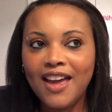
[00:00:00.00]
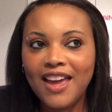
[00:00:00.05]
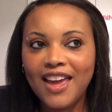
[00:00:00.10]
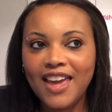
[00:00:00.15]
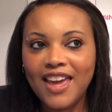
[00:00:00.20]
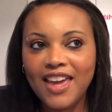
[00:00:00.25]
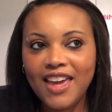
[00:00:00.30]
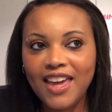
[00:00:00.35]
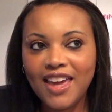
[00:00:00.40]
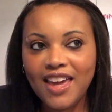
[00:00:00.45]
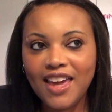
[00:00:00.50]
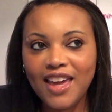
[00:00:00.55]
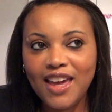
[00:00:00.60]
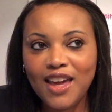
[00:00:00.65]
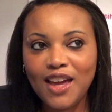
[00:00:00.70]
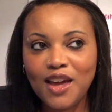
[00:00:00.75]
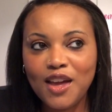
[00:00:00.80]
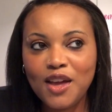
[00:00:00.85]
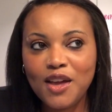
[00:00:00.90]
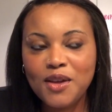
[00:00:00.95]

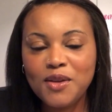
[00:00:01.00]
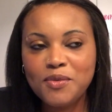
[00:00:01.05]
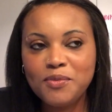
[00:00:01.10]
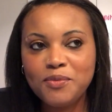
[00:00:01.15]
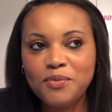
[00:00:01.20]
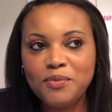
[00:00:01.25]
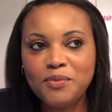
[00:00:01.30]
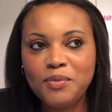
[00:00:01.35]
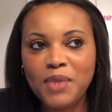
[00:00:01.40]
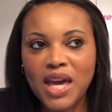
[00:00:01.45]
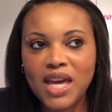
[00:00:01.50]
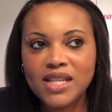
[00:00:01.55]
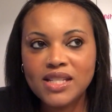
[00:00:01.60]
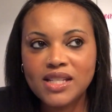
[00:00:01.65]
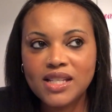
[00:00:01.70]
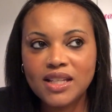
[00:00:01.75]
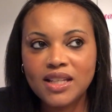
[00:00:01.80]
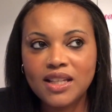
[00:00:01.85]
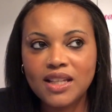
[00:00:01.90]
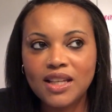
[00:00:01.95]
he
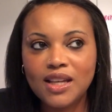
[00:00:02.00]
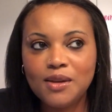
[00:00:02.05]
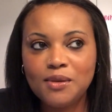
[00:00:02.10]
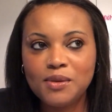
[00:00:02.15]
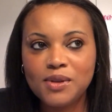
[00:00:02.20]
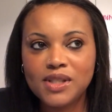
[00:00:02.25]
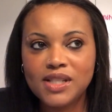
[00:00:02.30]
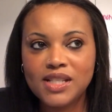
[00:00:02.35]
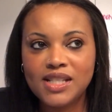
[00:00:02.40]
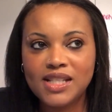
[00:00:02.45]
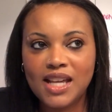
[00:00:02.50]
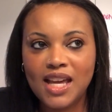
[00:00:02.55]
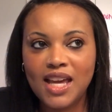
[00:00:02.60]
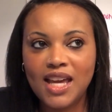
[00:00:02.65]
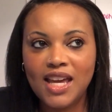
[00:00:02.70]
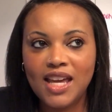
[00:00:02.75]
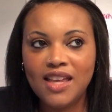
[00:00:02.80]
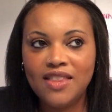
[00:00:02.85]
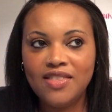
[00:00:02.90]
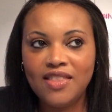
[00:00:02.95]
basically was
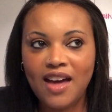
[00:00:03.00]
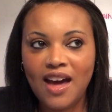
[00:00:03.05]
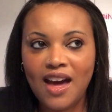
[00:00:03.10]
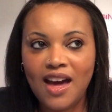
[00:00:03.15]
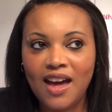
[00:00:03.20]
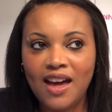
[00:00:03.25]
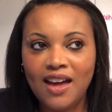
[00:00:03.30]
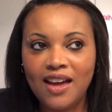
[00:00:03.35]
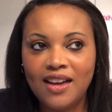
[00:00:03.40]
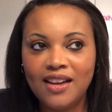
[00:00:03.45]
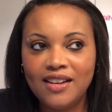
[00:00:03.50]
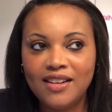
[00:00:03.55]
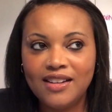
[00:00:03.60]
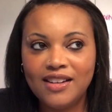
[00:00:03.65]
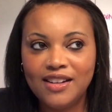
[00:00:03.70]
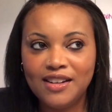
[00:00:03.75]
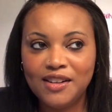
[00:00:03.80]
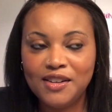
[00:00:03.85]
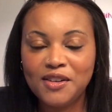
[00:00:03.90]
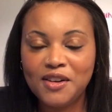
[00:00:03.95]
saying that,
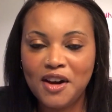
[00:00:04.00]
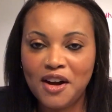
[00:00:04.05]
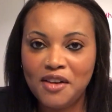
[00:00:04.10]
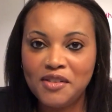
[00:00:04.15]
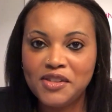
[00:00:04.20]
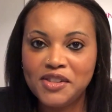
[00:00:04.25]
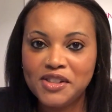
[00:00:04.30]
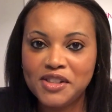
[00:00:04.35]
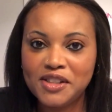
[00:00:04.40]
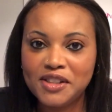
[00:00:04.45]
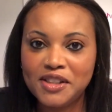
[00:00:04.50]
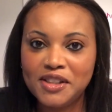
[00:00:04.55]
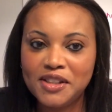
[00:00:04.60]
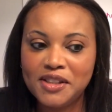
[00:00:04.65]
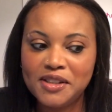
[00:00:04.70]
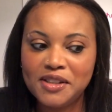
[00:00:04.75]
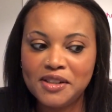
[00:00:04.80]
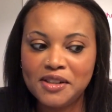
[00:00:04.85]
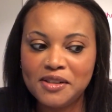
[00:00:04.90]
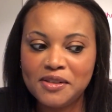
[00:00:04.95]

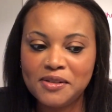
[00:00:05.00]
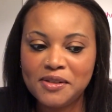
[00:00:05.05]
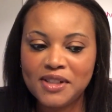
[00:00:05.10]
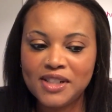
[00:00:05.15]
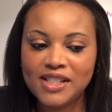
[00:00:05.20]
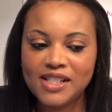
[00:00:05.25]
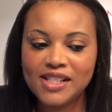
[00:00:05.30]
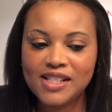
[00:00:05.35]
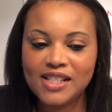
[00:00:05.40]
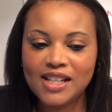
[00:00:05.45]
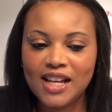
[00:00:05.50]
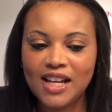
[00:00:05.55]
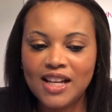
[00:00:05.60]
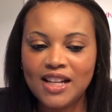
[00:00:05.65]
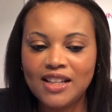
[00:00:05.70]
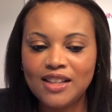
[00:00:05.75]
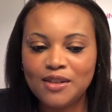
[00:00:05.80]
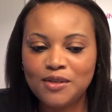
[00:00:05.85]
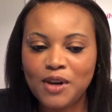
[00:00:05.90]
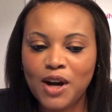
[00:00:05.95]
obviously, what I just
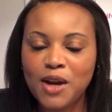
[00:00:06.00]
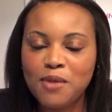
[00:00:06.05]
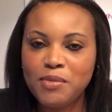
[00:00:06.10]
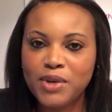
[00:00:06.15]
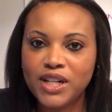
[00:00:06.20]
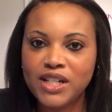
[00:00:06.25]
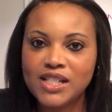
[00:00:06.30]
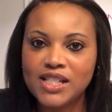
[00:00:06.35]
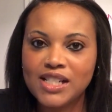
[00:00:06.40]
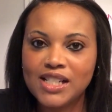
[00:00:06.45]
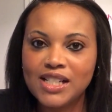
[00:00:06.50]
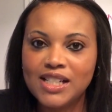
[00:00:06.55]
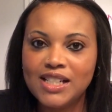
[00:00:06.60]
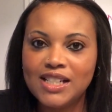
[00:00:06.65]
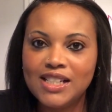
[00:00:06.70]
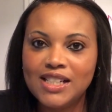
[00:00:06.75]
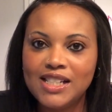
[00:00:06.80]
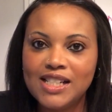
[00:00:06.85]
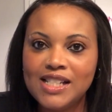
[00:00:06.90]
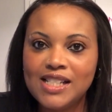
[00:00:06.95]
said, the right
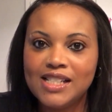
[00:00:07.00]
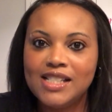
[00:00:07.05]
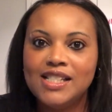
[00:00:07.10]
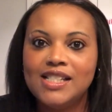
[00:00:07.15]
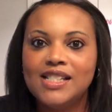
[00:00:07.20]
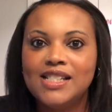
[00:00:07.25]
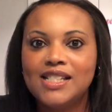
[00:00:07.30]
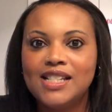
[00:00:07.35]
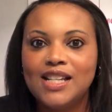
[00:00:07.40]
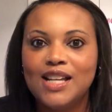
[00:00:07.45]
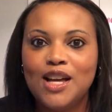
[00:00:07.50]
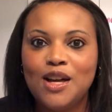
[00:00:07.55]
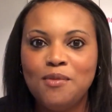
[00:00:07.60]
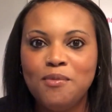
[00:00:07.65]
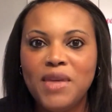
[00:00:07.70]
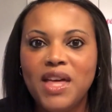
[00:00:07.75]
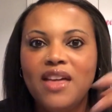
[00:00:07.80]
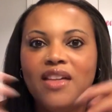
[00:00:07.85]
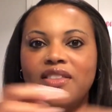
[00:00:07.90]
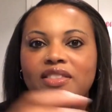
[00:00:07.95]
person is a
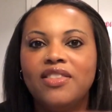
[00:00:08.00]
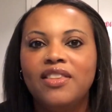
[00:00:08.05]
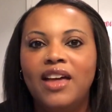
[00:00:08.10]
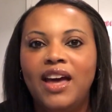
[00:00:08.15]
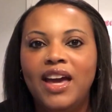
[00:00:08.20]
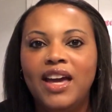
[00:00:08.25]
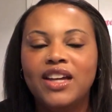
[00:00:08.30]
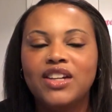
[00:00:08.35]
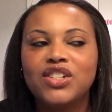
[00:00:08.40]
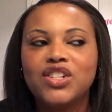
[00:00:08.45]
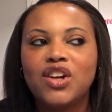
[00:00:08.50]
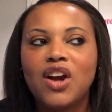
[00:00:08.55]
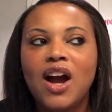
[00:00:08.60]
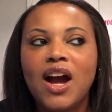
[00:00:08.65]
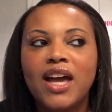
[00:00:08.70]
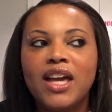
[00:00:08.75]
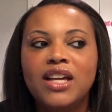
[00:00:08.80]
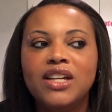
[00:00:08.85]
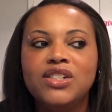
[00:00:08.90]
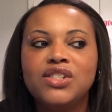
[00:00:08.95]
myth. Like
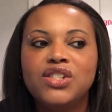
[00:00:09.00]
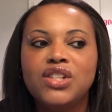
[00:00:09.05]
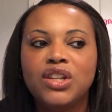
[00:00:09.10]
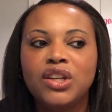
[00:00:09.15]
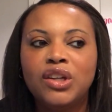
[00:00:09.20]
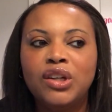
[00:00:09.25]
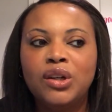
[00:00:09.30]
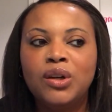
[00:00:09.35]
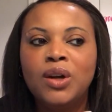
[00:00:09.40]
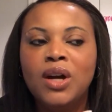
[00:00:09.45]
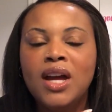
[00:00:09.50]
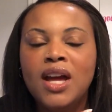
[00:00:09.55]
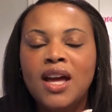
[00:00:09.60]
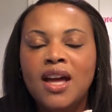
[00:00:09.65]
trying to